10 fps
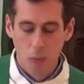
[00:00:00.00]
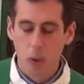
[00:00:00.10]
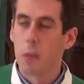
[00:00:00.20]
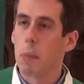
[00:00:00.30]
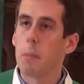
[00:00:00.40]

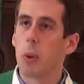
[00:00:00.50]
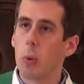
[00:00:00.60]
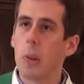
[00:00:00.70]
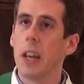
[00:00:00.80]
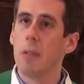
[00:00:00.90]
with the people
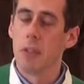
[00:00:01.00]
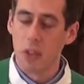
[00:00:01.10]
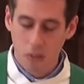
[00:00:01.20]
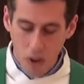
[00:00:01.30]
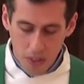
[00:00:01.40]
who
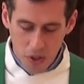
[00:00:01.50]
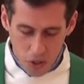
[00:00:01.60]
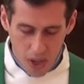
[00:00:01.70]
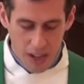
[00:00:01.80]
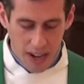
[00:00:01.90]
lived on the
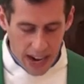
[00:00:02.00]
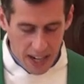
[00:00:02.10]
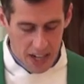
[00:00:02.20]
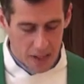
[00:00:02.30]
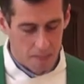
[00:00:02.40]
street
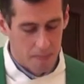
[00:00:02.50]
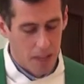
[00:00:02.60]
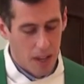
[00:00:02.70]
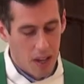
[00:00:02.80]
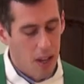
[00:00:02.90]
I did,
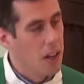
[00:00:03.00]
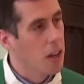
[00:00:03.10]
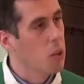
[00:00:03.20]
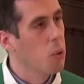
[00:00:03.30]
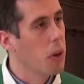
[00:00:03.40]

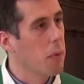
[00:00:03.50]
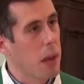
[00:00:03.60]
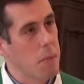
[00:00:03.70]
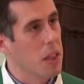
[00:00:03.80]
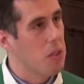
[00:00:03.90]
including
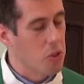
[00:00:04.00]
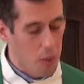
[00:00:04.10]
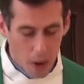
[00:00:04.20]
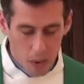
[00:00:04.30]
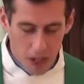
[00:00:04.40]
maybe the
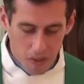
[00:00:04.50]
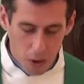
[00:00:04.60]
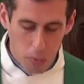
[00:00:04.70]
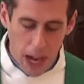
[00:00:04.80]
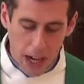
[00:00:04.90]
surrounding
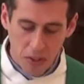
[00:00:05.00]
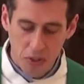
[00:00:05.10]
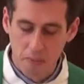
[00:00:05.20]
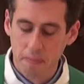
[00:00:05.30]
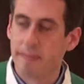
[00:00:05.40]
few
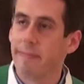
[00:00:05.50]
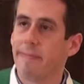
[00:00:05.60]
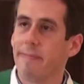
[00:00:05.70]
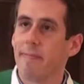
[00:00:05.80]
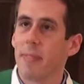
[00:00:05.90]
blocks.
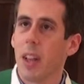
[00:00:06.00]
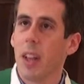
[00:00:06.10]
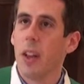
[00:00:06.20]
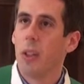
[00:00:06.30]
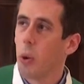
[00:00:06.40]

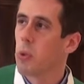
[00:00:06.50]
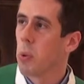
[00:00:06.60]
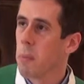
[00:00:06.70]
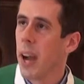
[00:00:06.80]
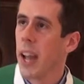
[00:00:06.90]

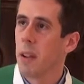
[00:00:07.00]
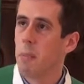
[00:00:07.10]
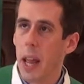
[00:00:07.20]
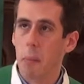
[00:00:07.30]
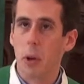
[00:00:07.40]
Those were my
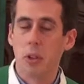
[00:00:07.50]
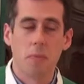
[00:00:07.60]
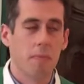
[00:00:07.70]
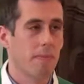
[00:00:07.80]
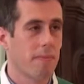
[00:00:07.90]

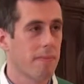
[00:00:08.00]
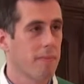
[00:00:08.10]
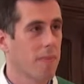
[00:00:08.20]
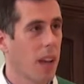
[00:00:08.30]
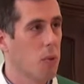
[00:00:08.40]
neighbors.
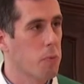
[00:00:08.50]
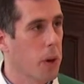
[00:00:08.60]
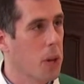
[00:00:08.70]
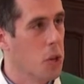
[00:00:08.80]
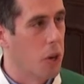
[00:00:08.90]
I was
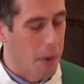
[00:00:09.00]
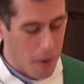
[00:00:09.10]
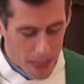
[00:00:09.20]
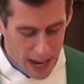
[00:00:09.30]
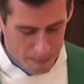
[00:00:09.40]
pretty sure
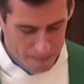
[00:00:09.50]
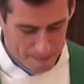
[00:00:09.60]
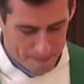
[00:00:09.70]
about that.